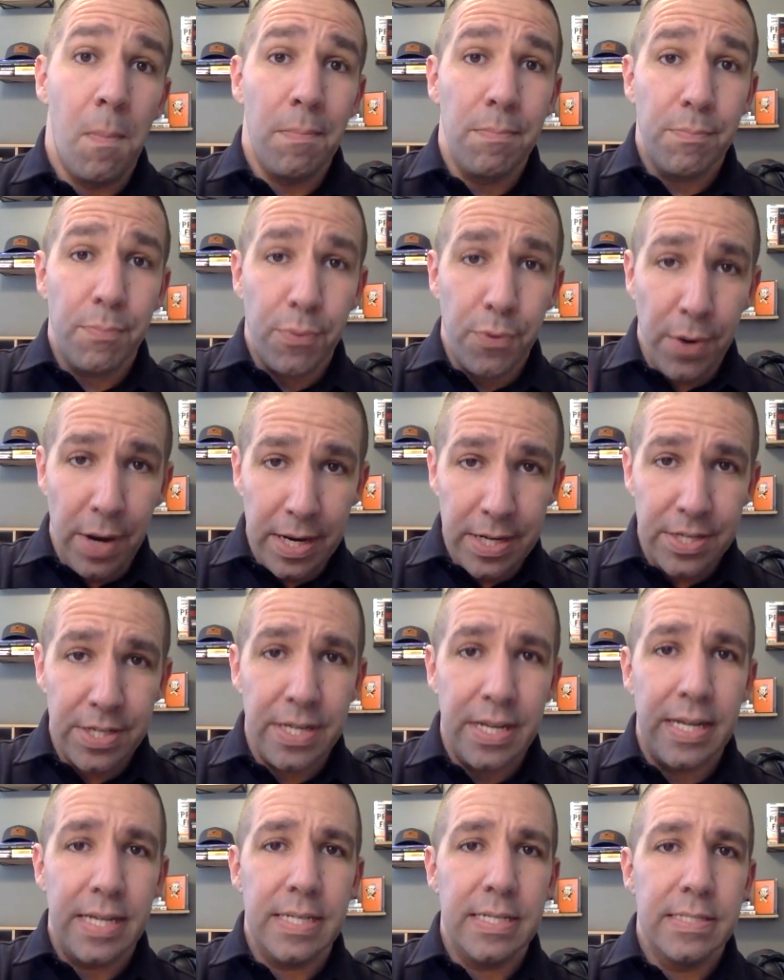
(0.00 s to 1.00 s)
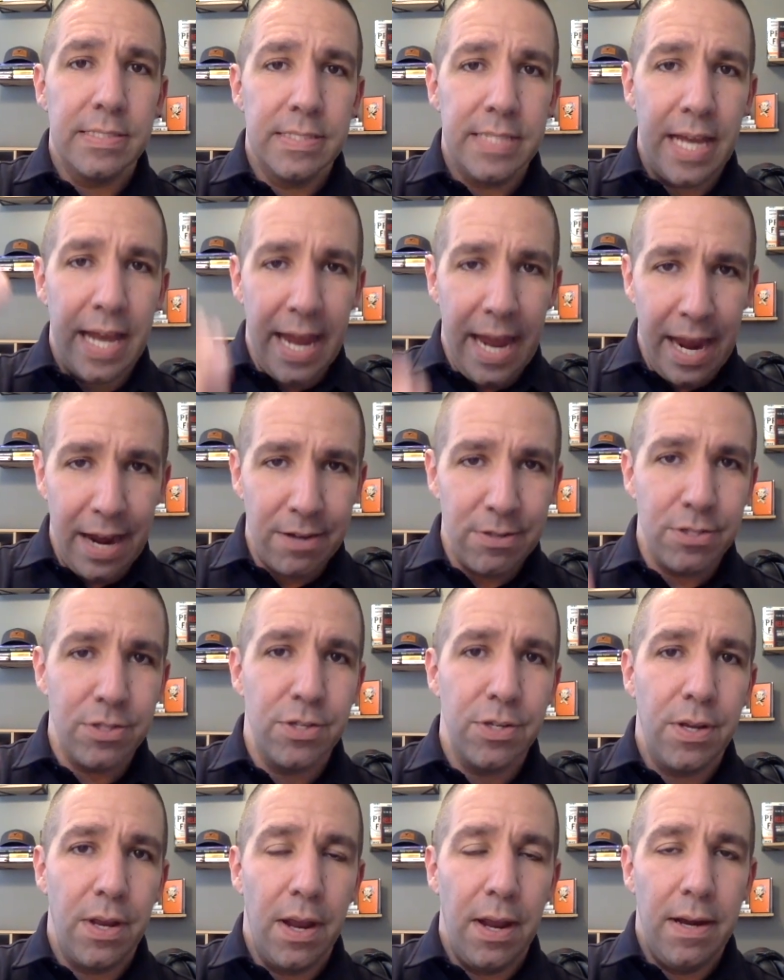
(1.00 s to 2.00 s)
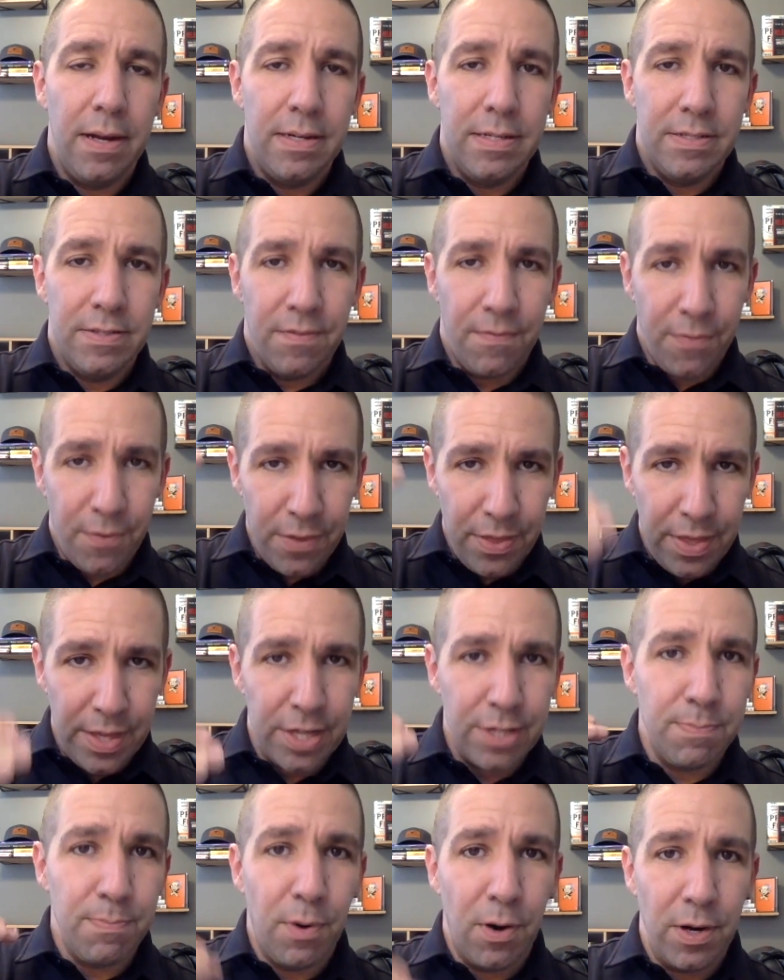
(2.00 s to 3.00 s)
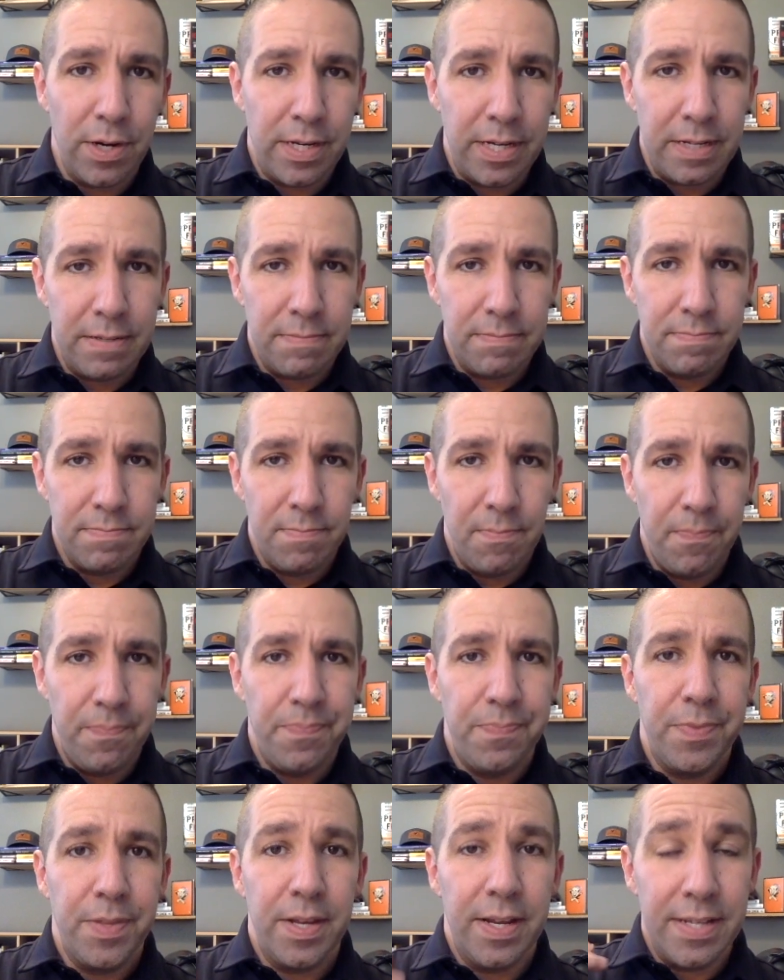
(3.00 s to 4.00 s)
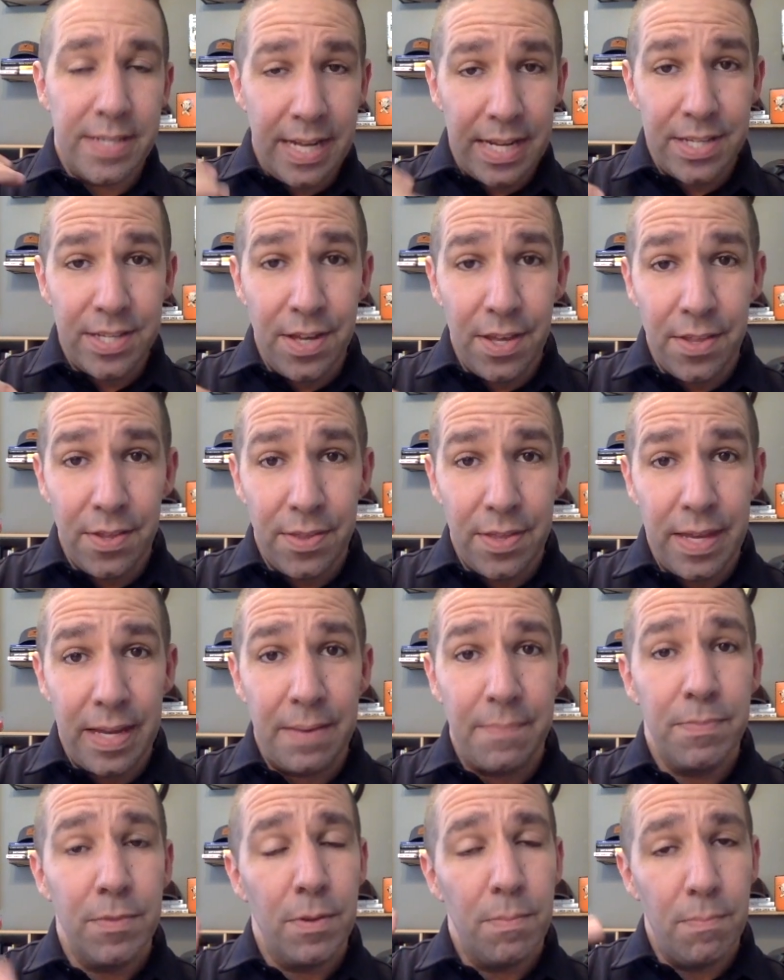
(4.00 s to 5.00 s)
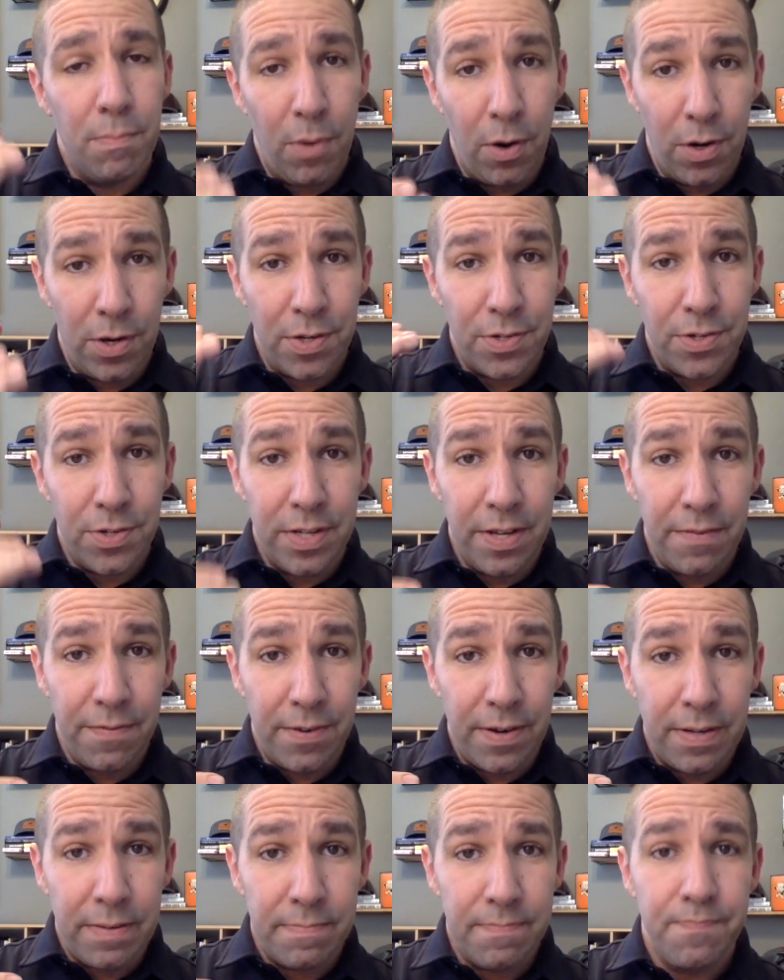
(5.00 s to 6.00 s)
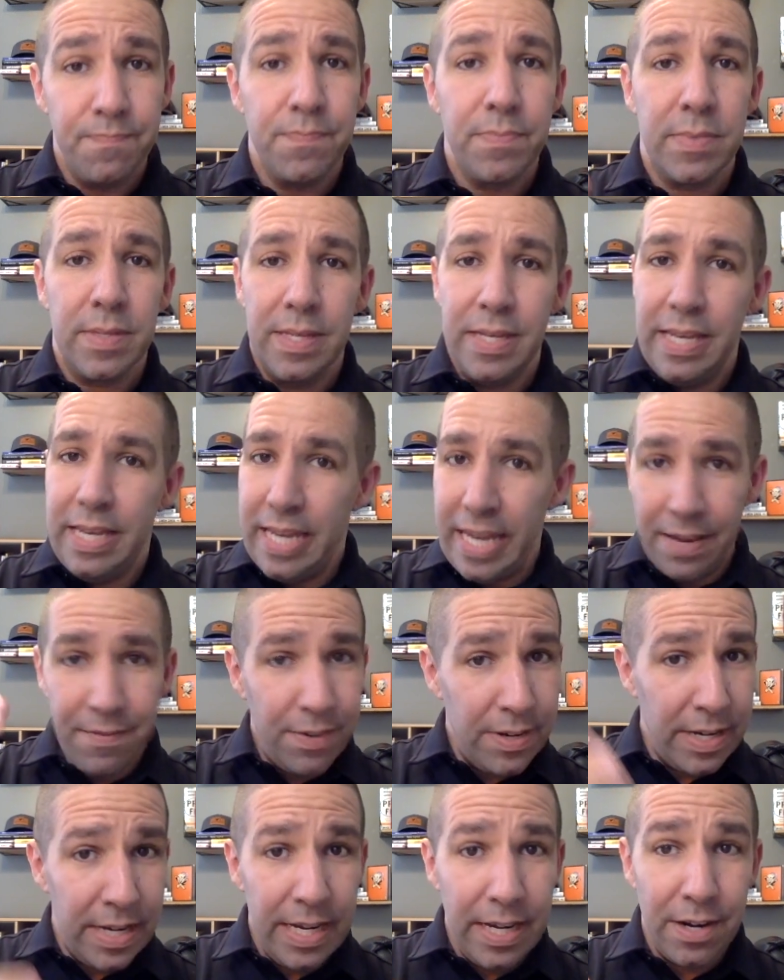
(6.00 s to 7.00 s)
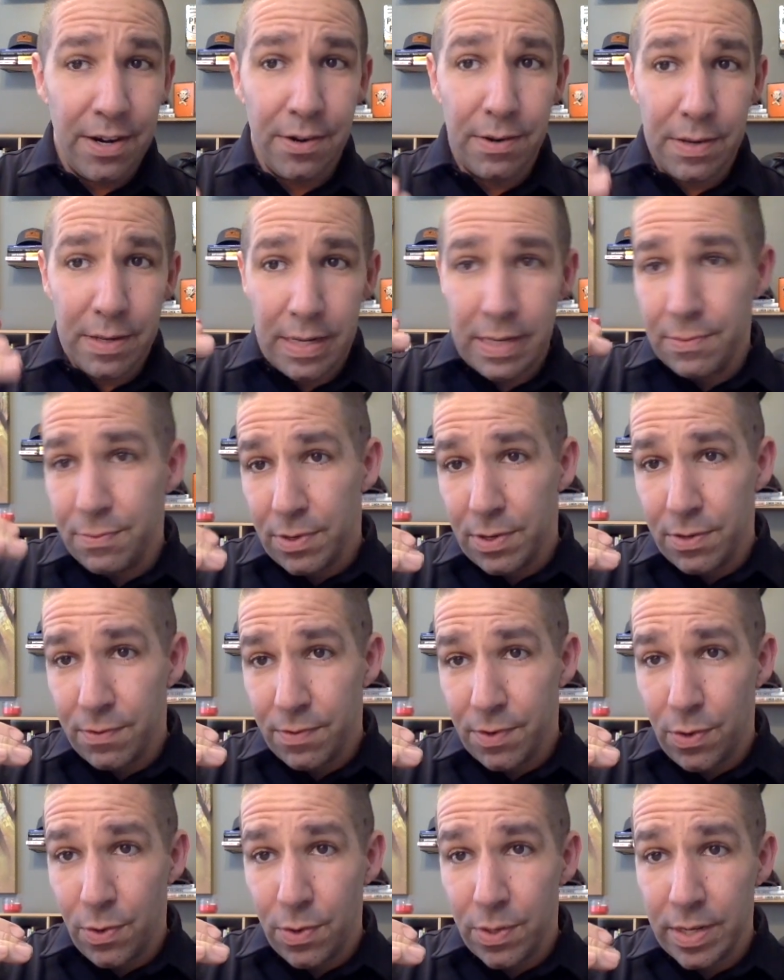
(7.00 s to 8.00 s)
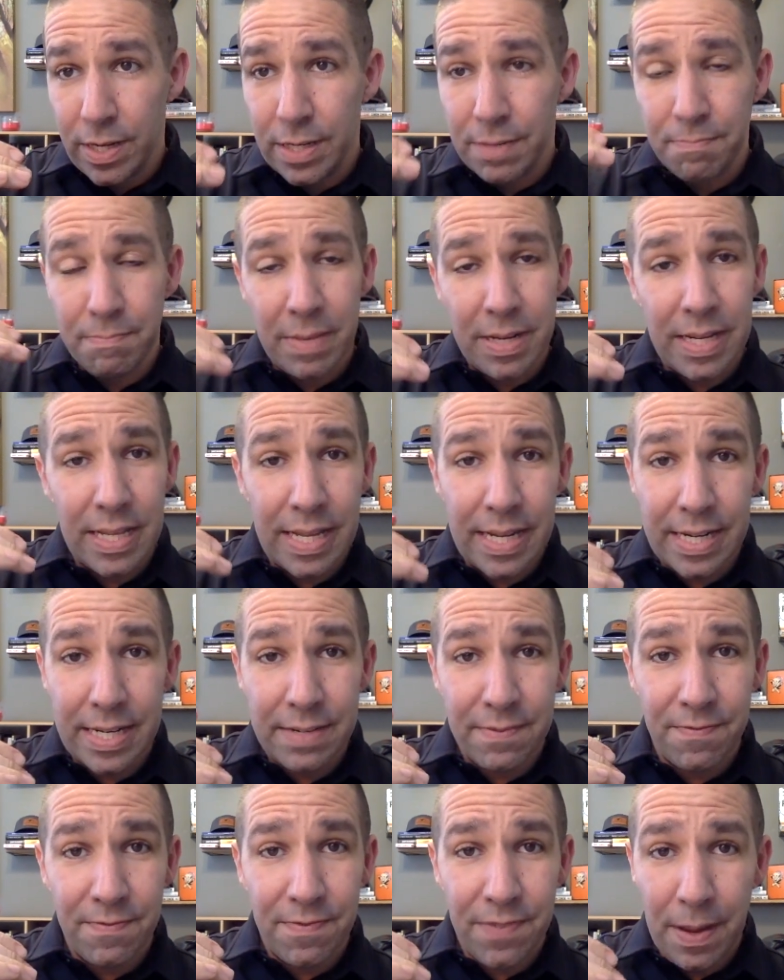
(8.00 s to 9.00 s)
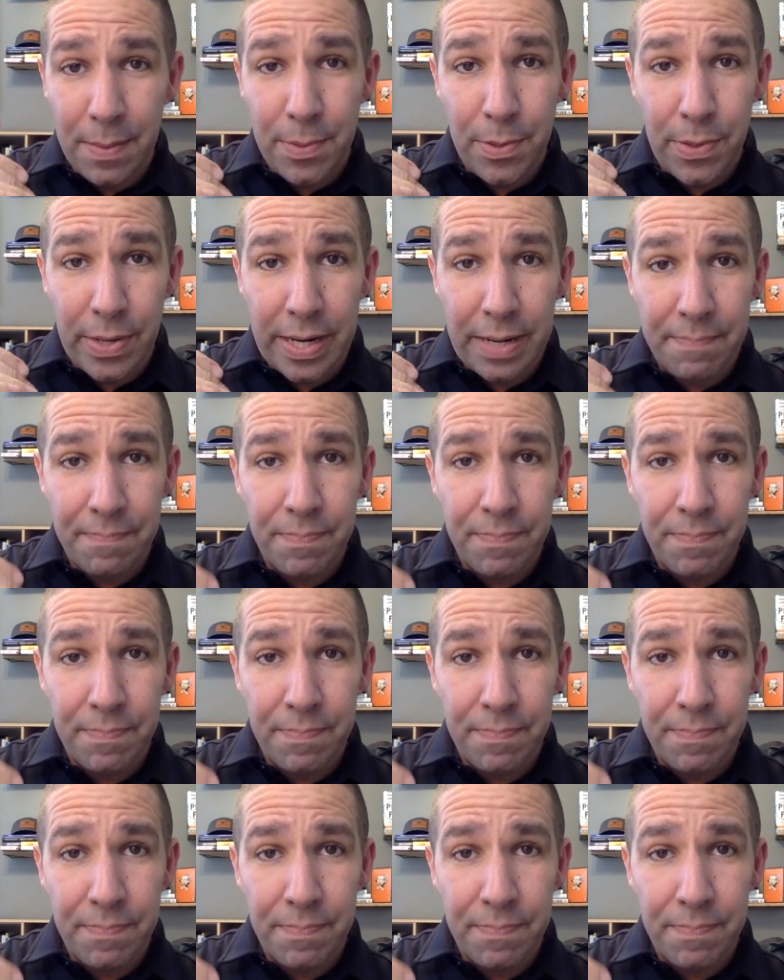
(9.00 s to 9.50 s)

pricing the house for this market, because that's the other thing. Markets are different. Even here, we're recording this mid to late February.